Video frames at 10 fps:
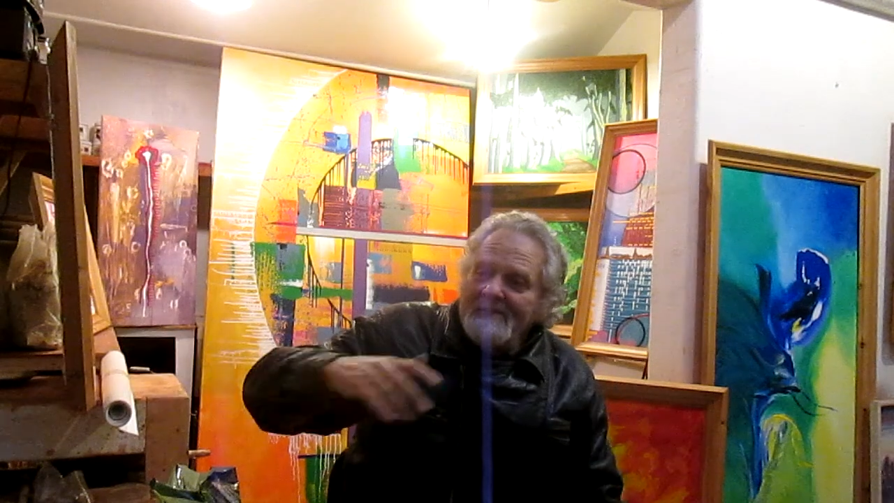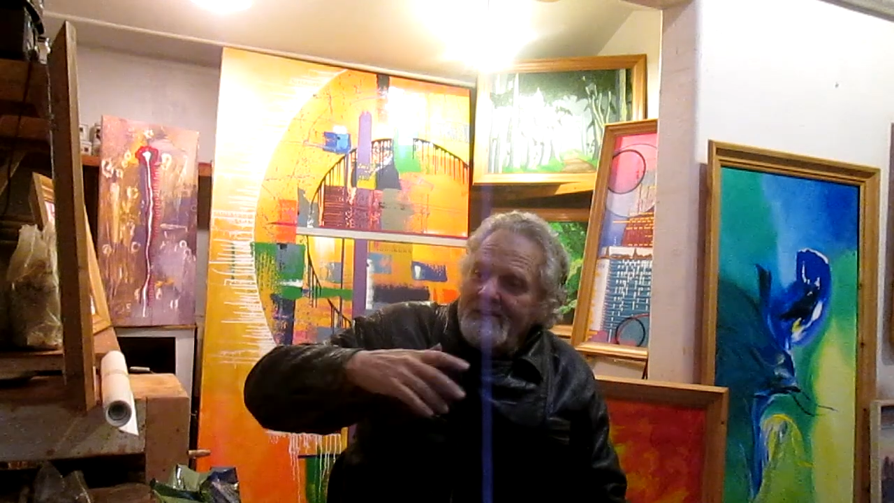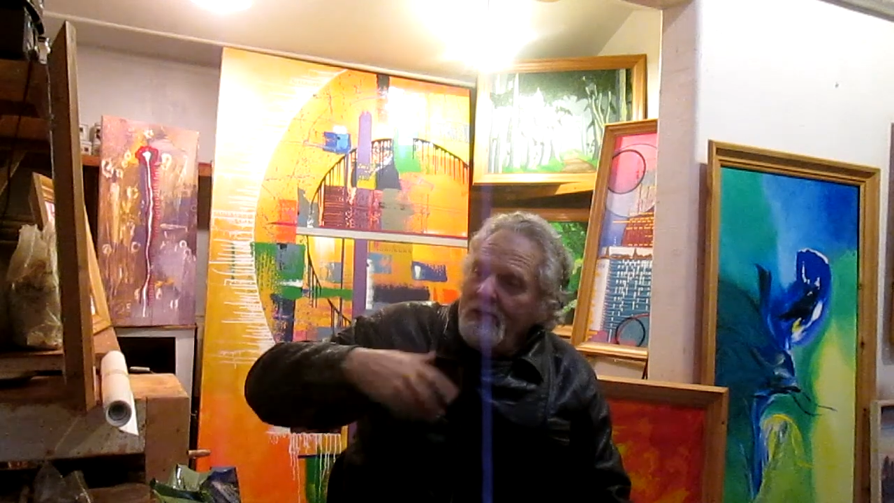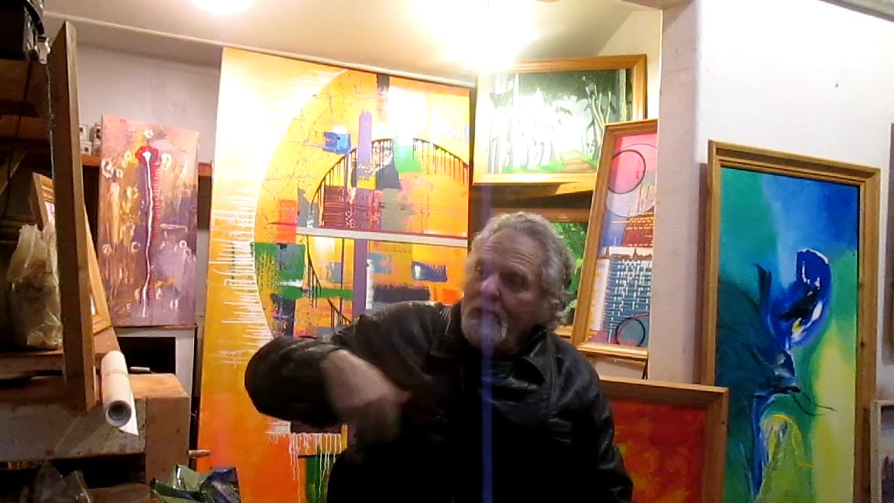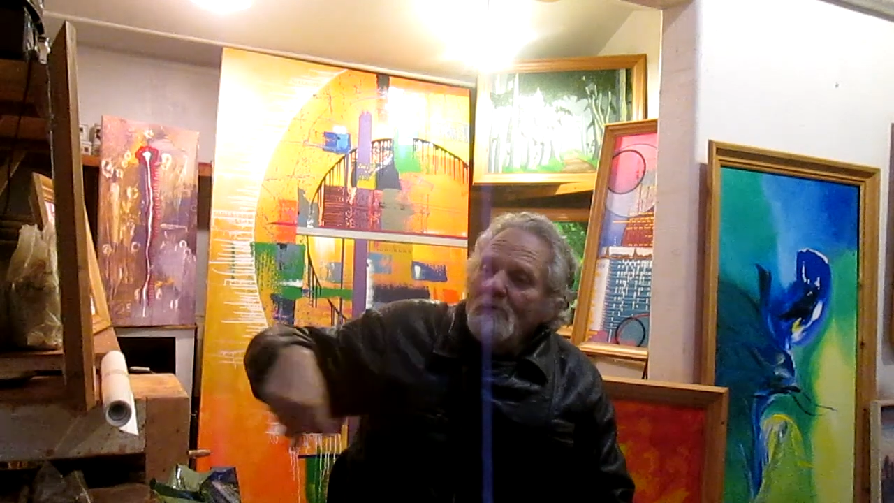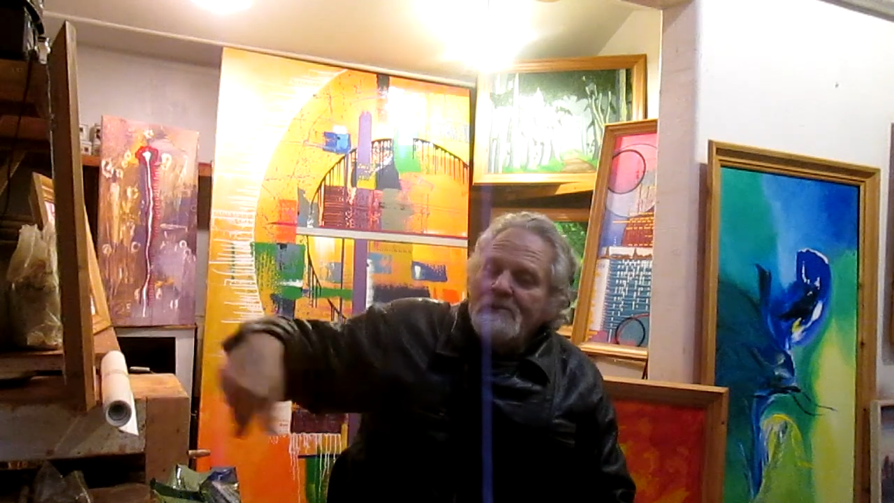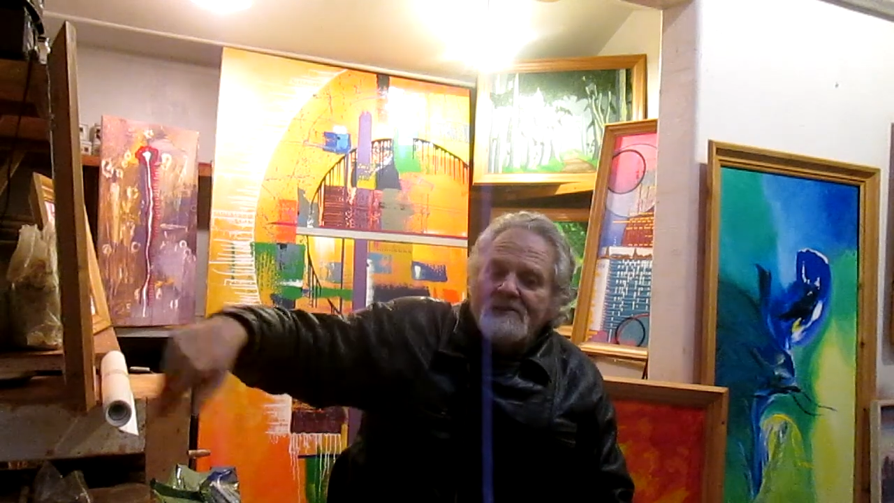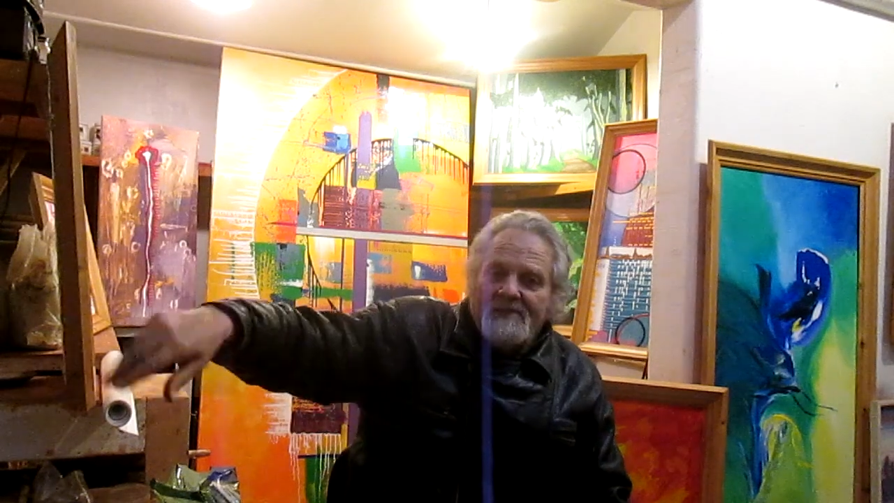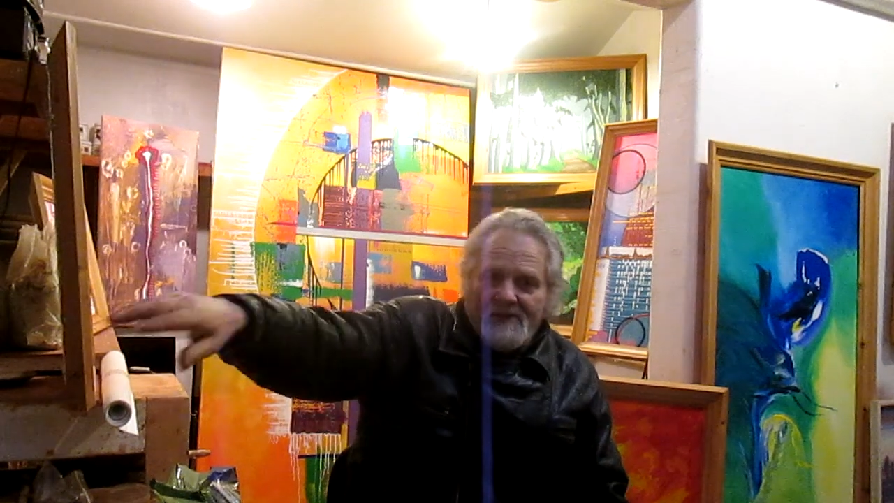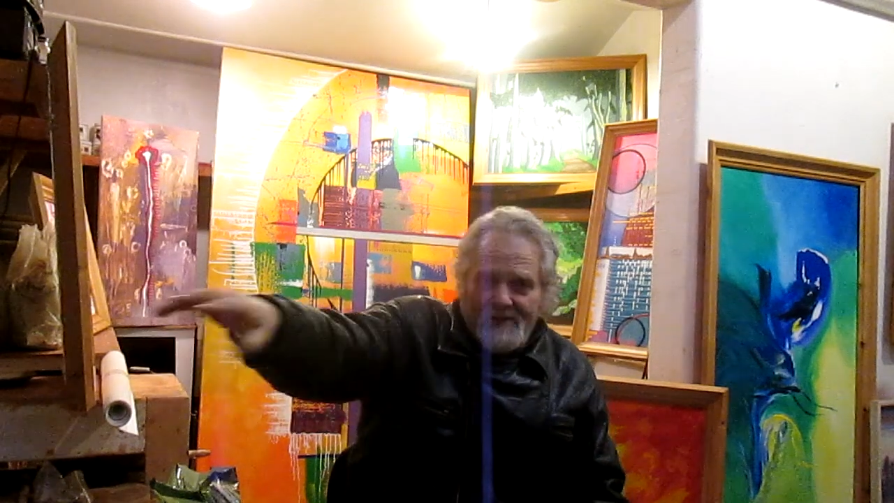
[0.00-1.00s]

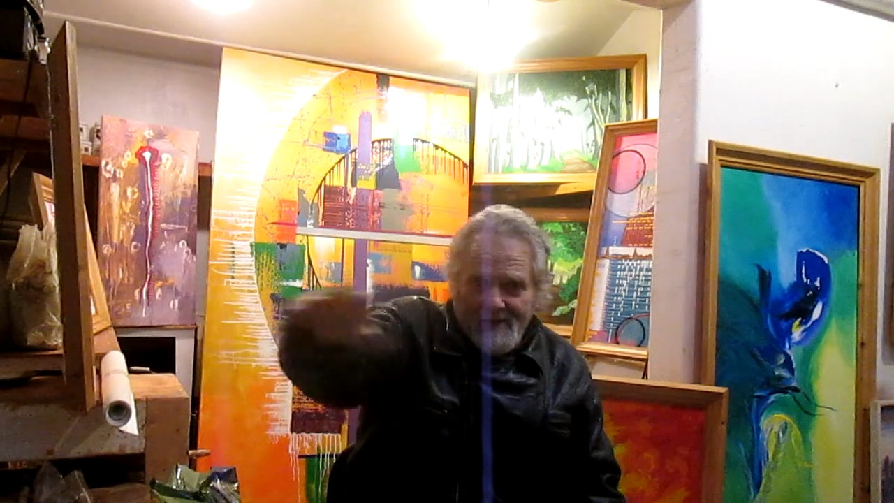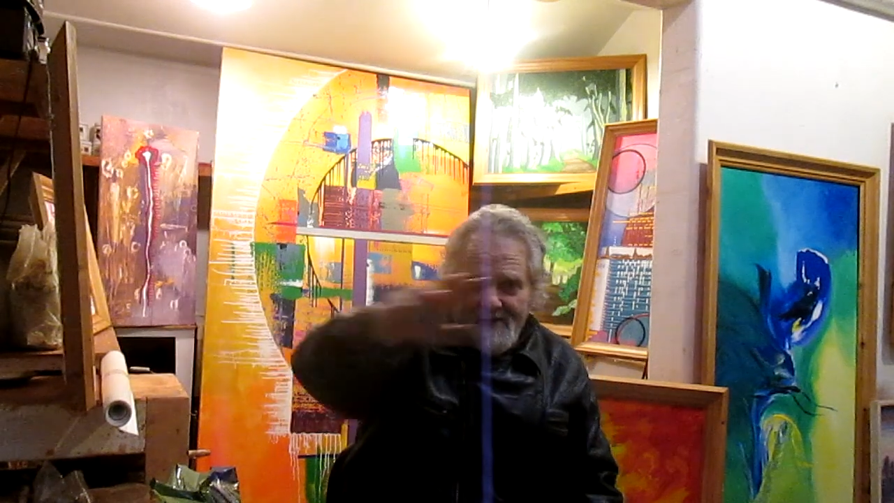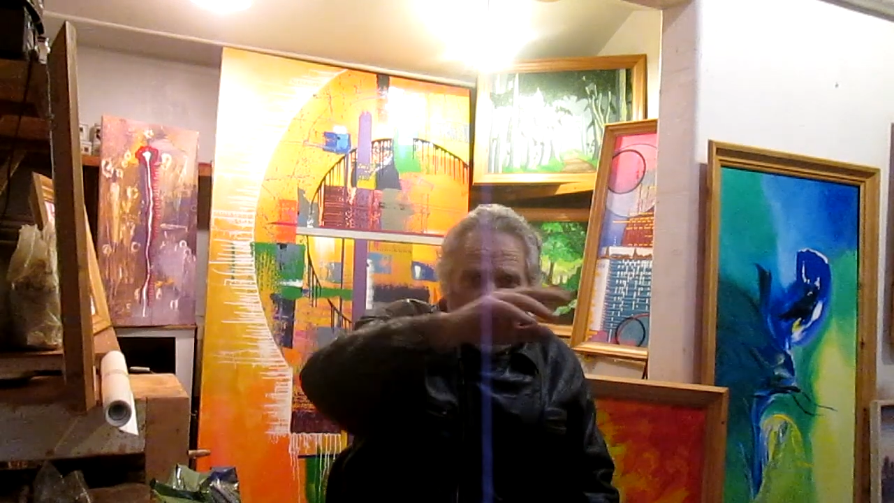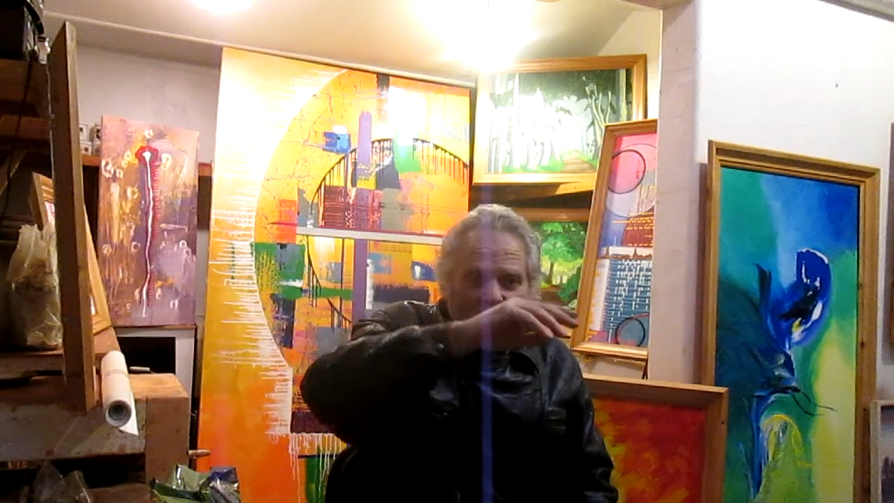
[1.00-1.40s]
close to the